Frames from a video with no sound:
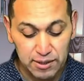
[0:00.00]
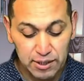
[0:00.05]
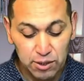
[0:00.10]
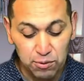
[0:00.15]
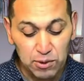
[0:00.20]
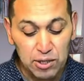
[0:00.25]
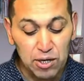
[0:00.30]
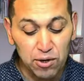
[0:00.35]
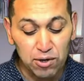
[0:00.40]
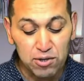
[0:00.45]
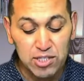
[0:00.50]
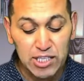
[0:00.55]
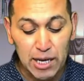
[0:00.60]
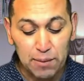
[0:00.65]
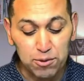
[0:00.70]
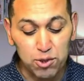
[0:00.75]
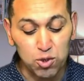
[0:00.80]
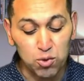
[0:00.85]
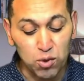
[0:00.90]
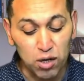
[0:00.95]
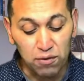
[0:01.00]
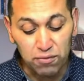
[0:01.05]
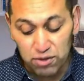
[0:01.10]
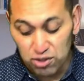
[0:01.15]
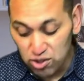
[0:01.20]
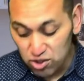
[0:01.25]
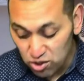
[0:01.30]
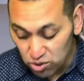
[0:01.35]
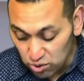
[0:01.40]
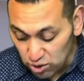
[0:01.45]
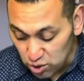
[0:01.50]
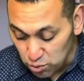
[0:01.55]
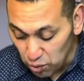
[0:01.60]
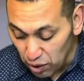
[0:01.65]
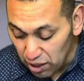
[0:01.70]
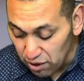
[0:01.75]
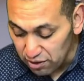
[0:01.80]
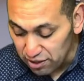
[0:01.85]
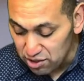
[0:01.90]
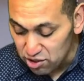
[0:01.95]
We know in chapter 12, verse 2 as
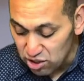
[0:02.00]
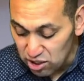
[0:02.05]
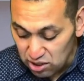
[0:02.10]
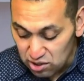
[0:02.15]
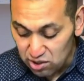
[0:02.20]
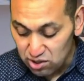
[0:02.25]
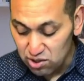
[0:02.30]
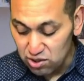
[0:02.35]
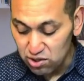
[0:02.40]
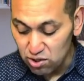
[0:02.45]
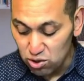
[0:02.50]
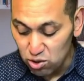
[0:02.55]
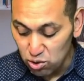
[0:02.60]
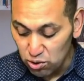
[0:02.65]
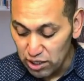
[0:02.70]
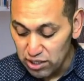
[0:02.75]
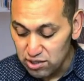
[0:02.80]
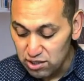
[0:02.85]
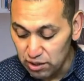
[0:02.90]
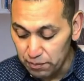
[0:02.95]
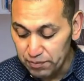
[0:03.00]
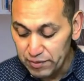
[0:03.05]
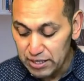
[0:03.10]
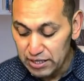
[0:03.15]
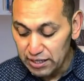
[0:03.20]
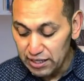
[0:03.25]
well, that Jesus is addressing,